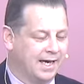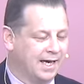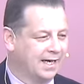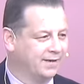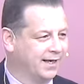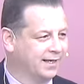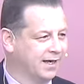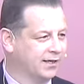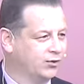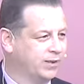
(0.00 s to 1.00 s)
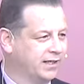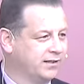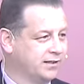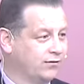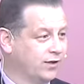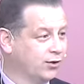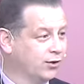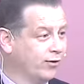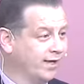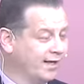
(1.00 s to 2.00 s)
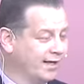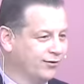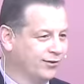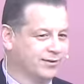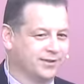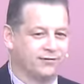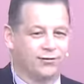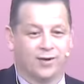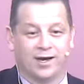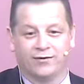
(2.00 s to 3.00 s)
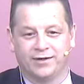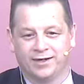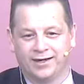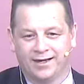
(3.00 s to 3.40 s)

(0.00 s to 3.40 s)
and then last week he says, Have you got a reading? I thought to myself, No, I haven't.